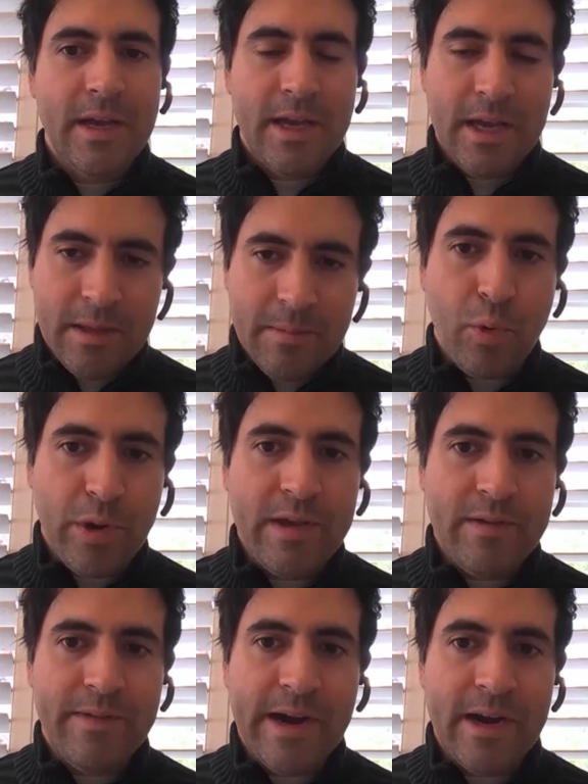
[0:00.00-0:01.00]
In the employee
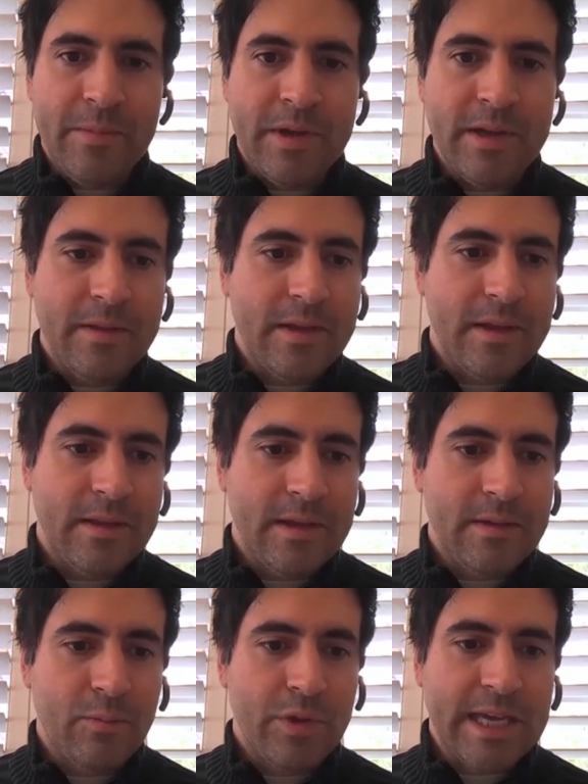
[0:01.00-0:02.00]
environment,
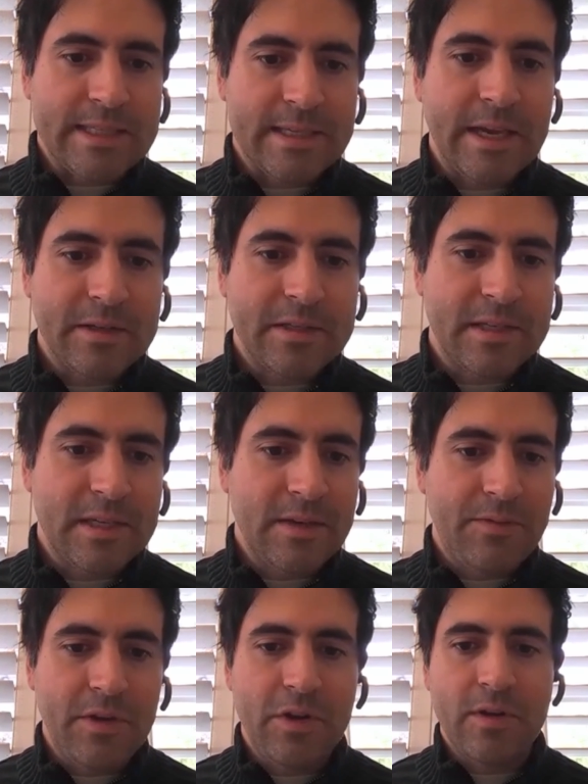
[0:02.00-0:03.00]
with that scarcity,
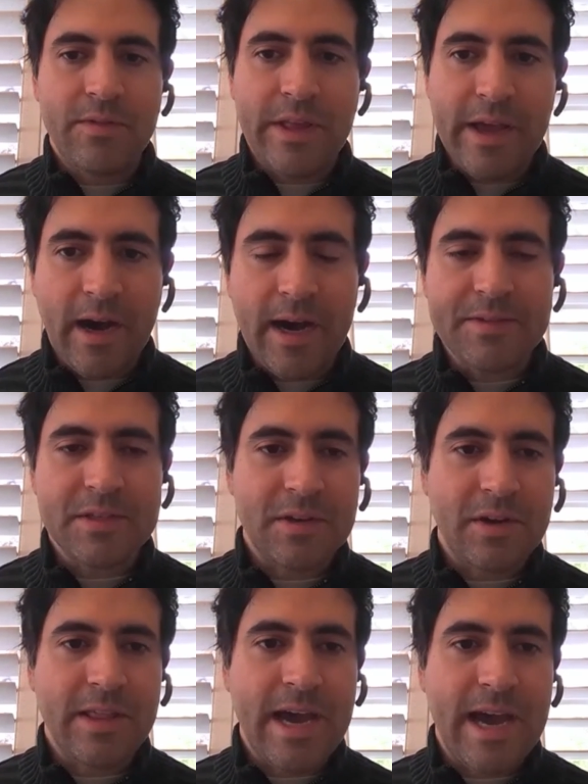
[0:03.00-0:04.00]
if you hear of layoffs and
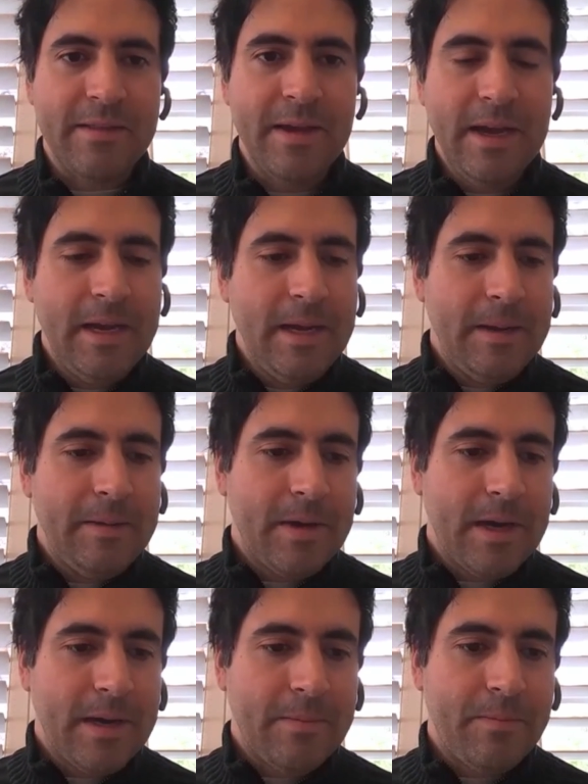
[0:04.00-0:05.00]
all that,
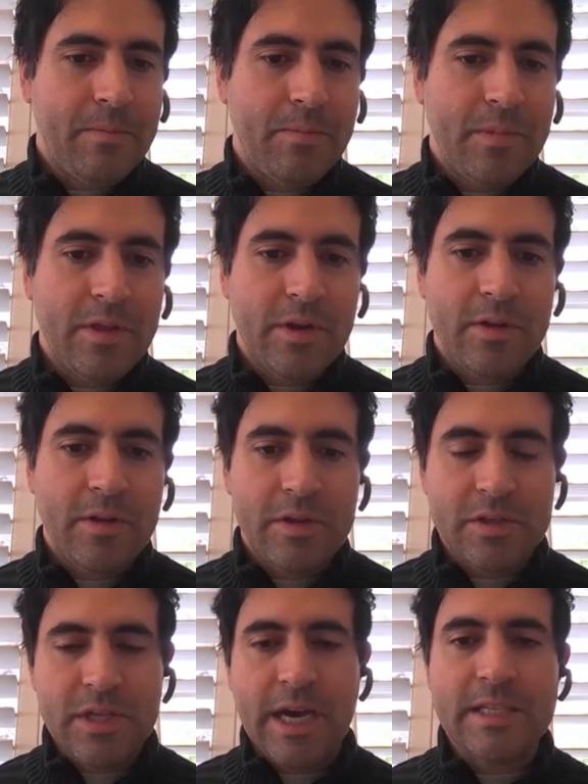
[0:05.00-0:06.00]

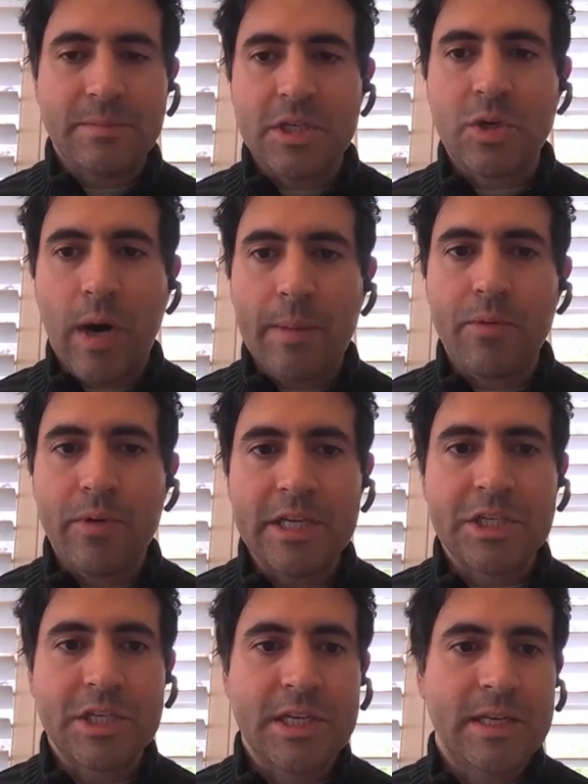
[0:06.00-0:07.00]
there's not as much
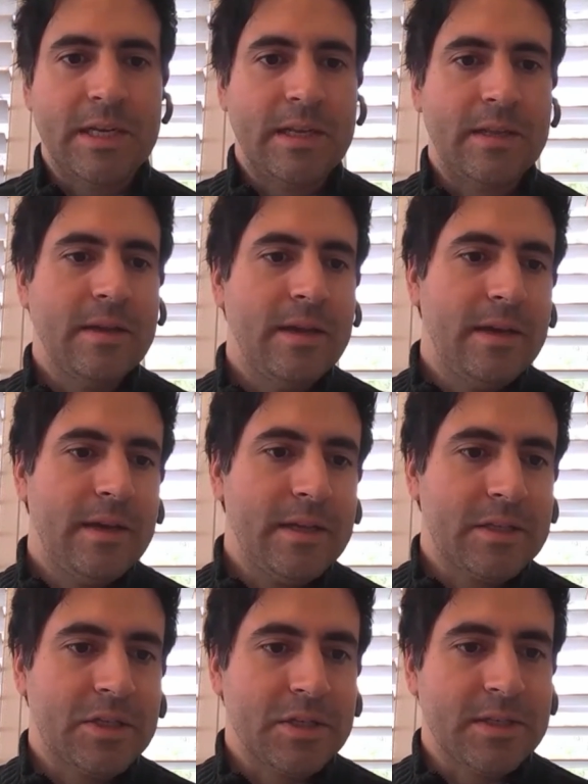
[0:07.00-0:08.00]
cooperation, and
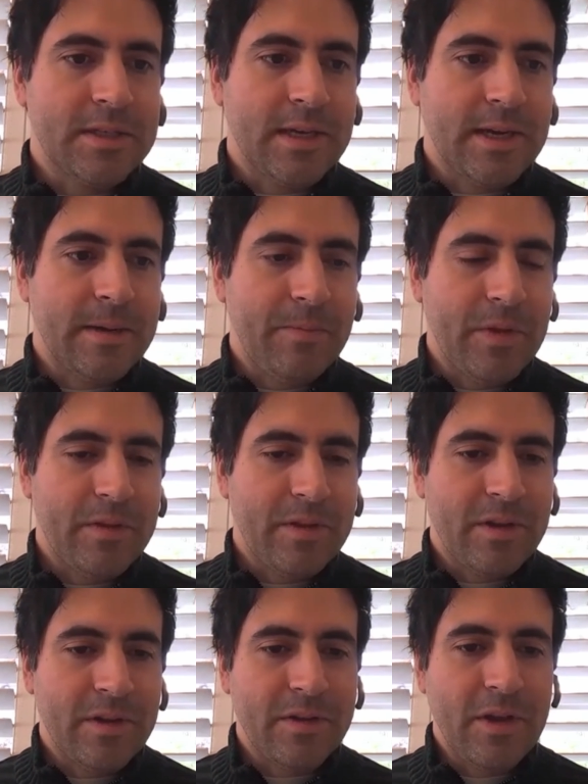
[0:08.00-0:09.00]
it's just
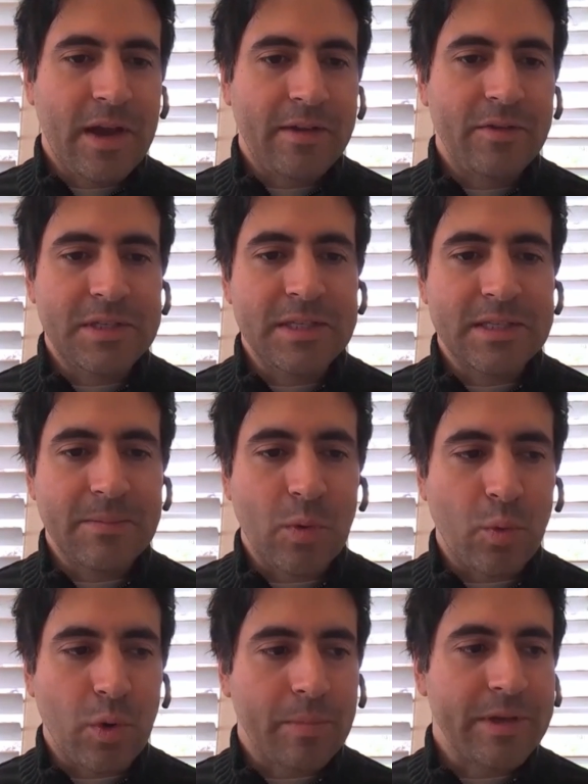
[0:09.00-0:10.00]
you see some of the
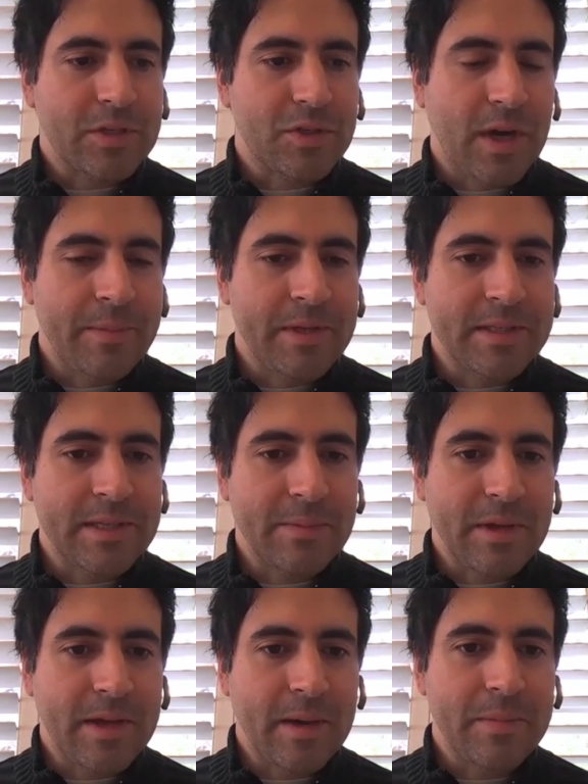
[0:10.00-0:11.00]
workplace drama in some of
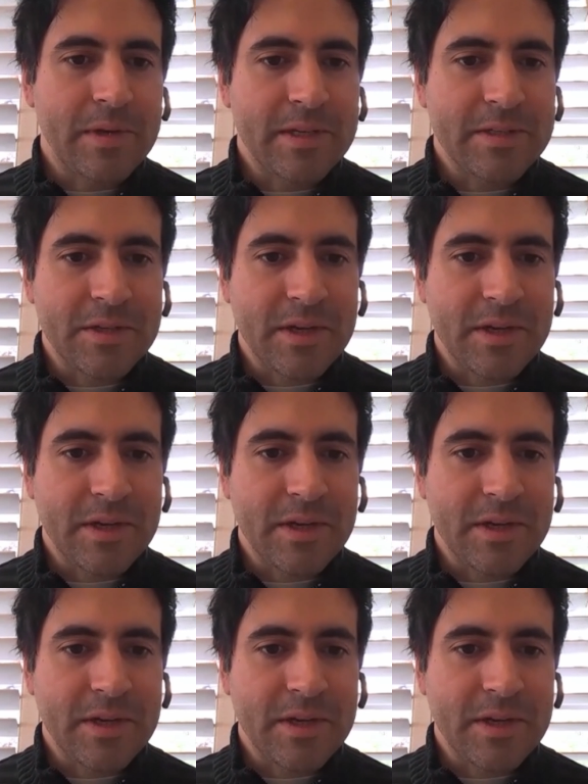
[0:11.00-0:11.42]
the companies.